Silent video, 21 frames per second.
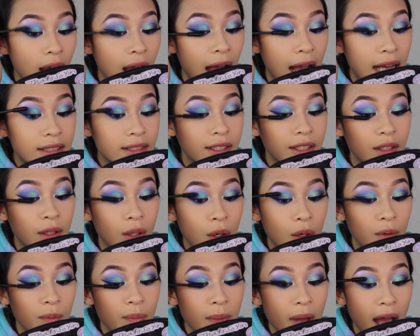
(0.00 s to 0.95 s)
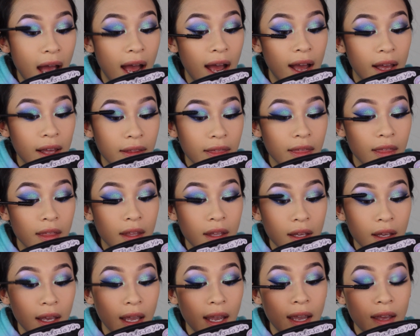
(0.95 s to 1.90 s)
has their own path
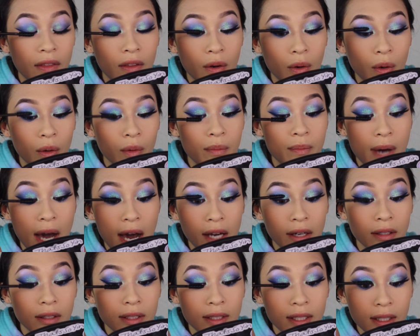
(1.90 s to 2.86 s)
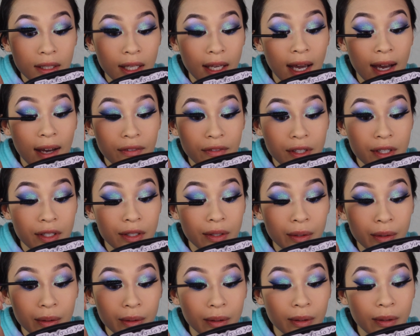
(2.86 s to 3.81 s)
and their own battles that they have to
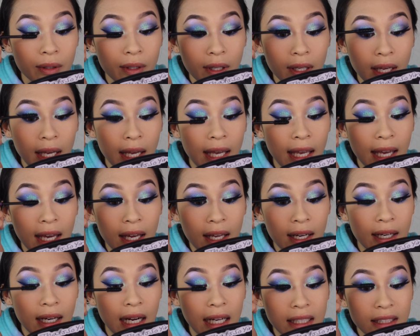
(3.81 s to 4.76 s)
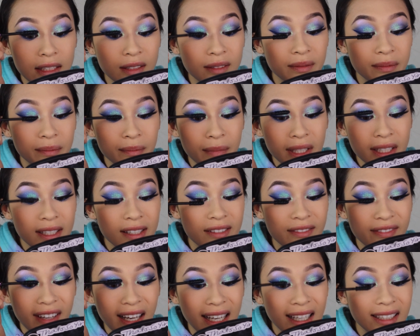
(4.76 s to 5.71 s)
do. And as much
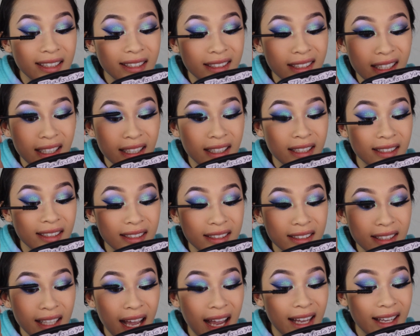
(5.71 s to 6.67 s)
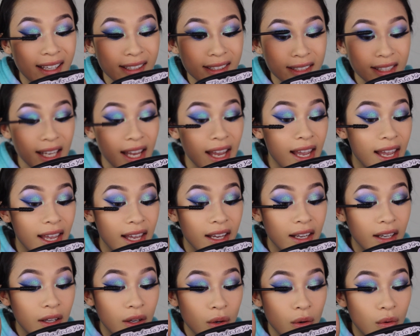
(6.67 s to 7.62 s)
advice as I could
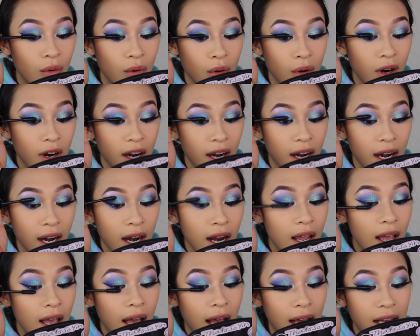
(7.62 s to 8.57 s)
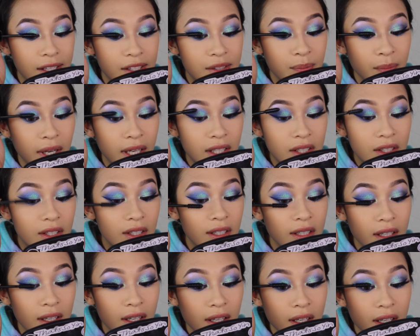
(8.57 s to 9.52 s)
take, or as much